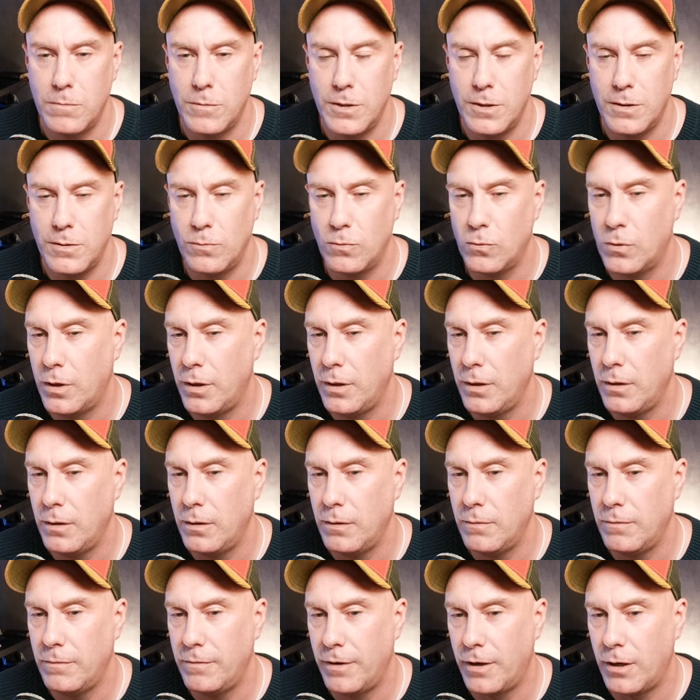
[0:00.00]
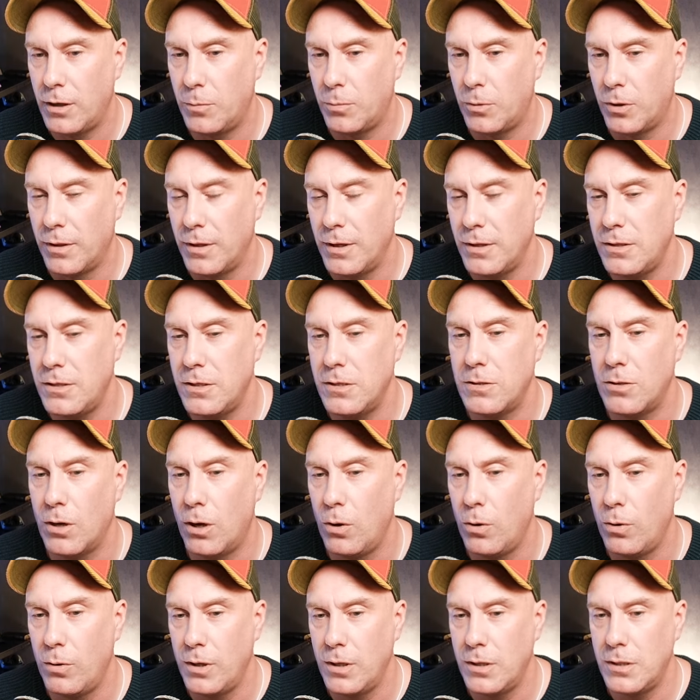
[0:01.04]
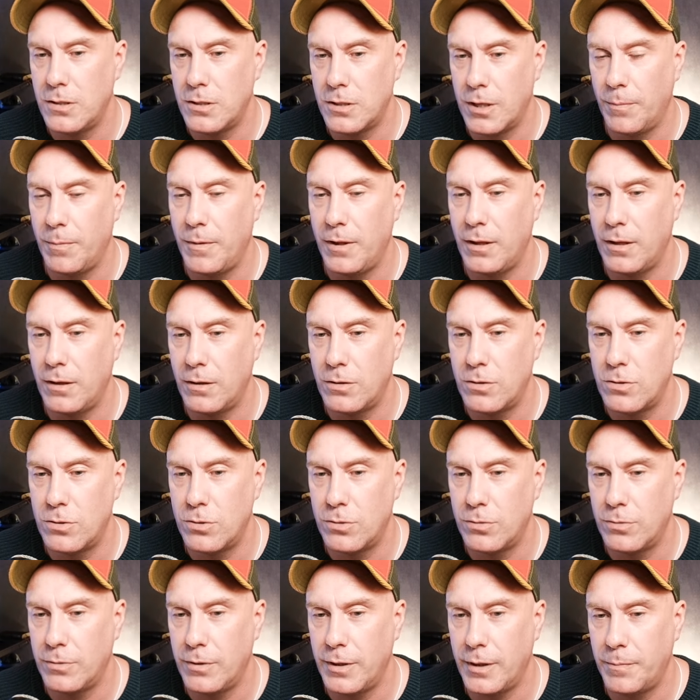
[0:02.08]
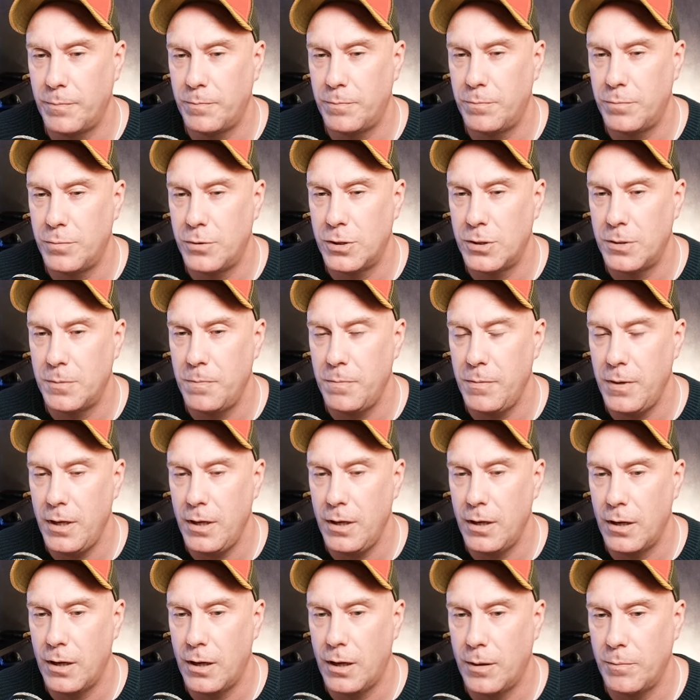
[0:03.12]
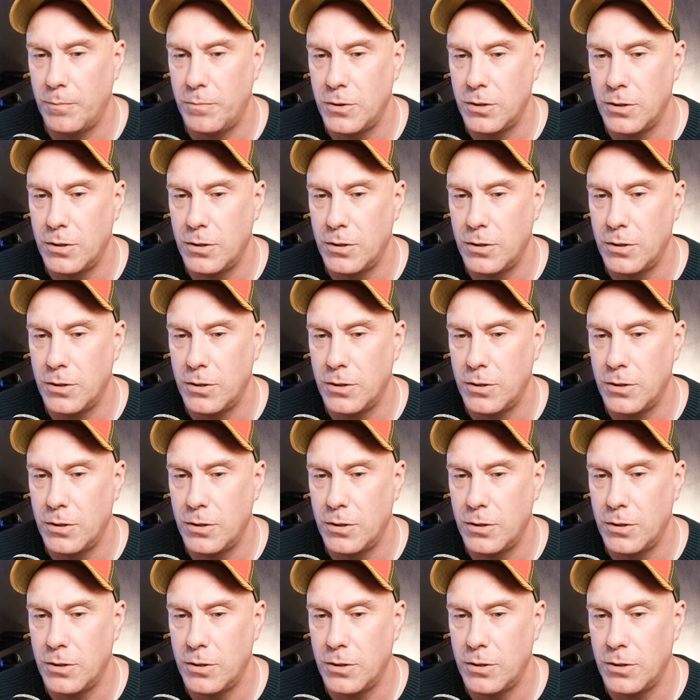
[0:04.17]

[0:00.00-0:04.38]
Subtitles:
one variable. This is always something that trips me up.